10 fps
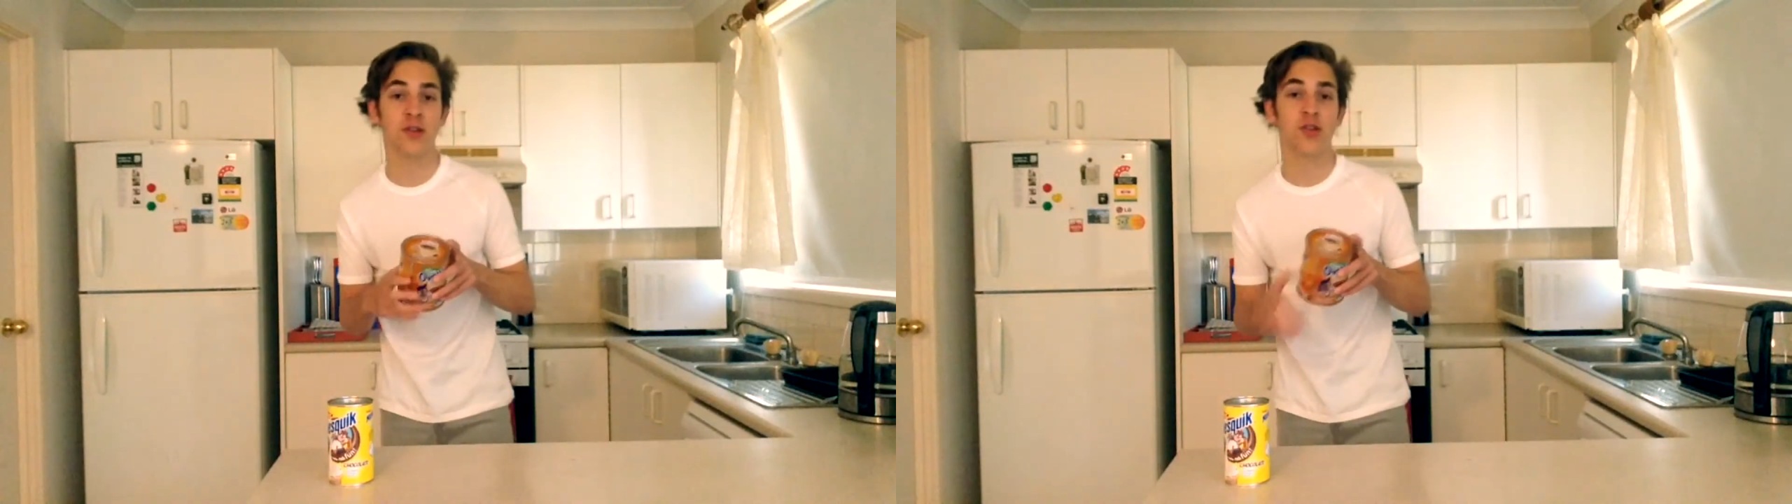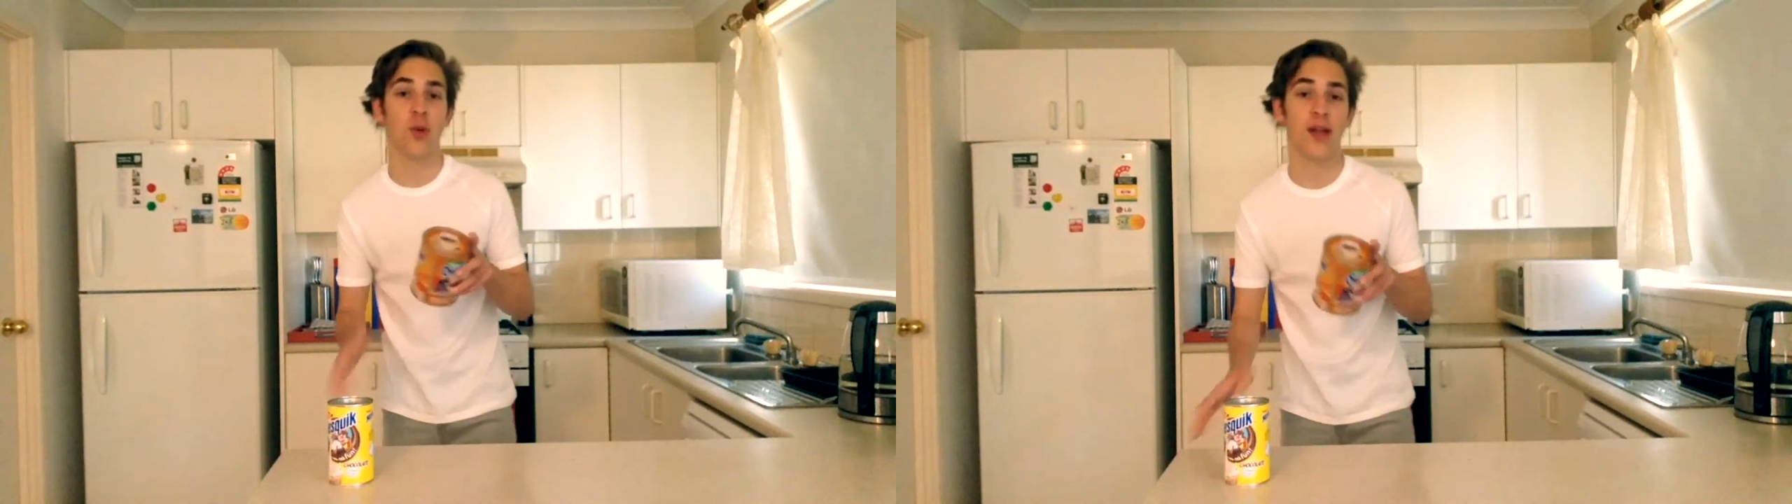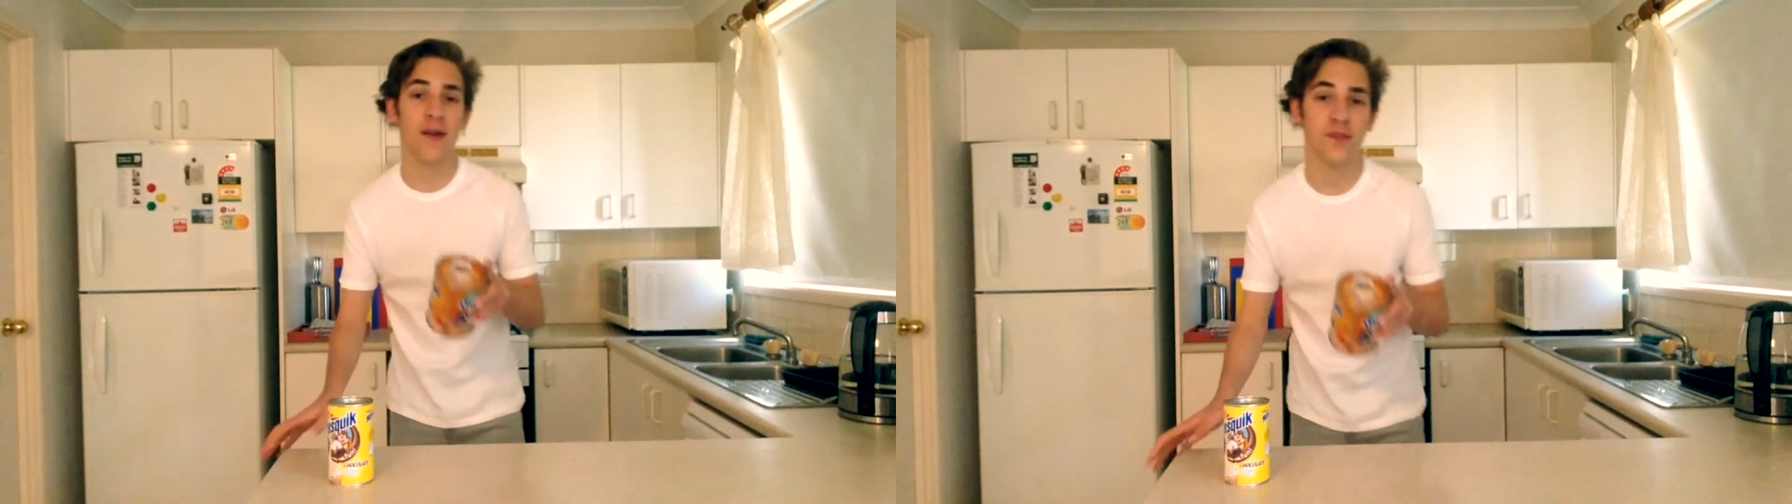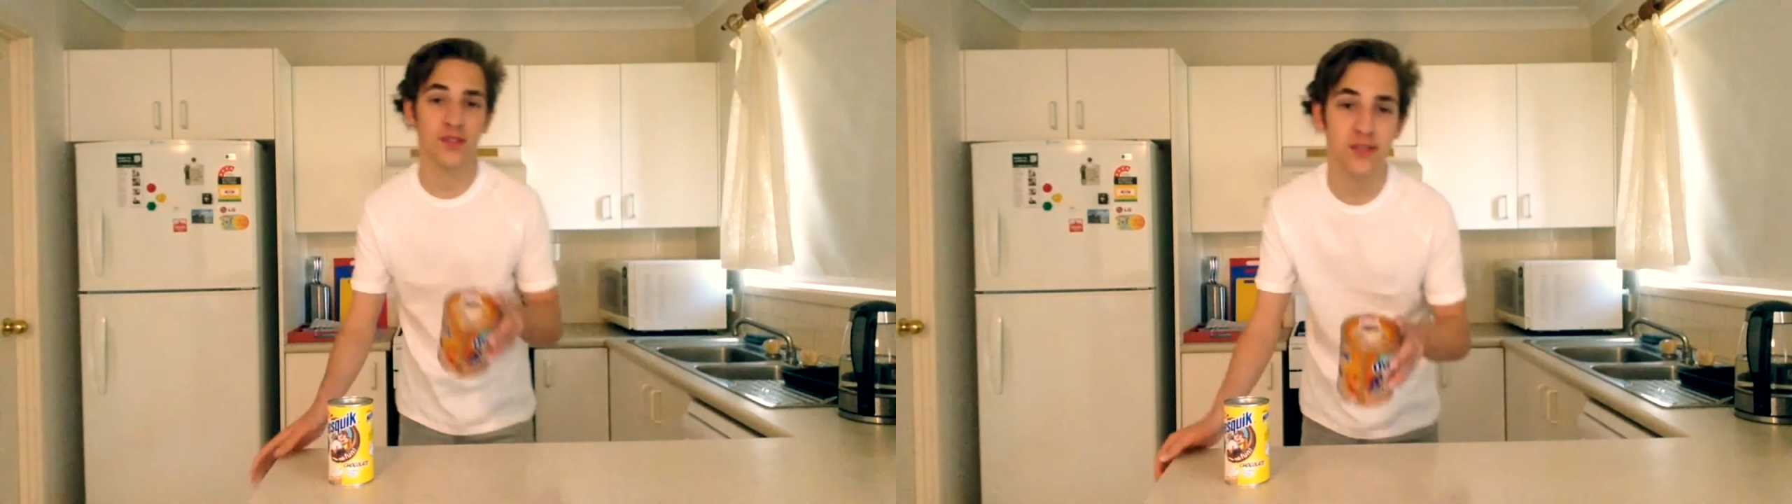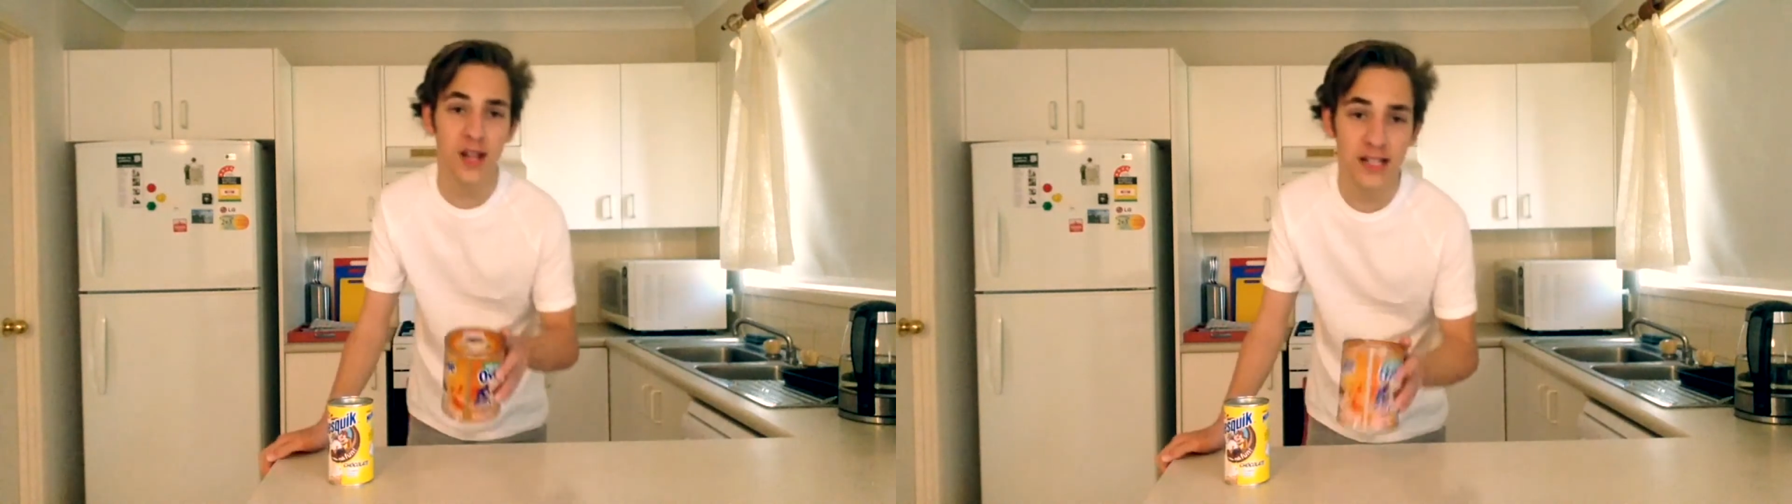so we have a
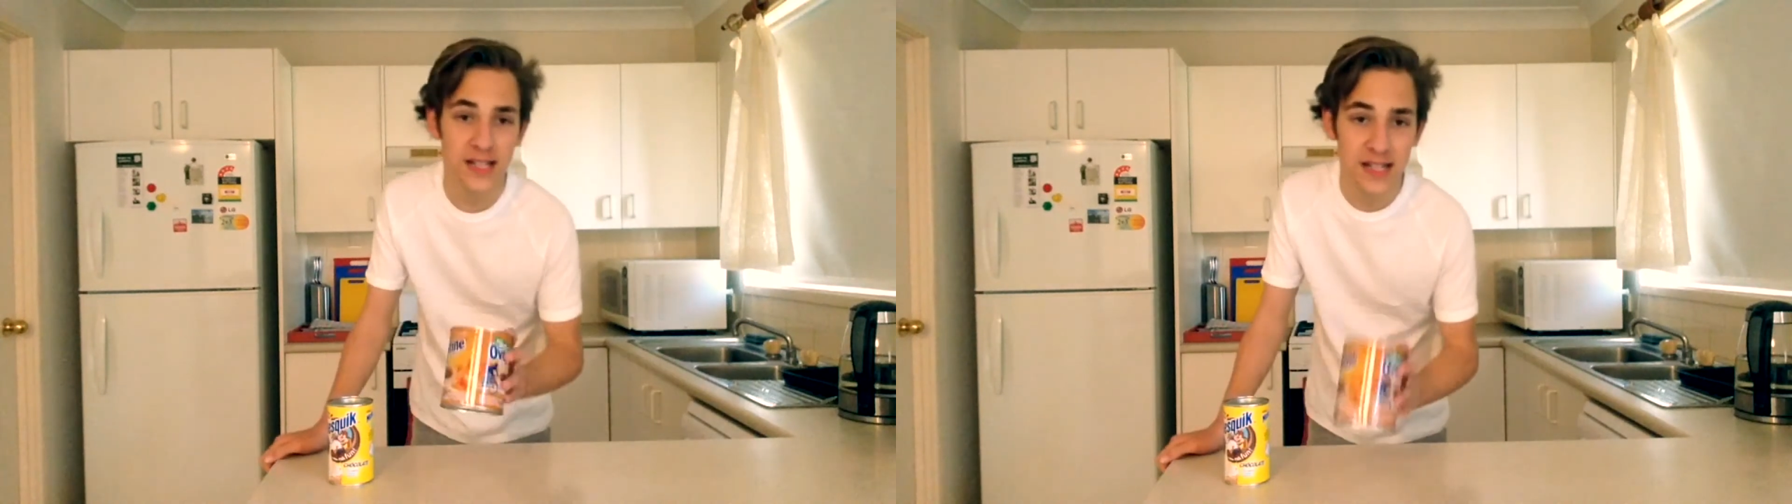slightly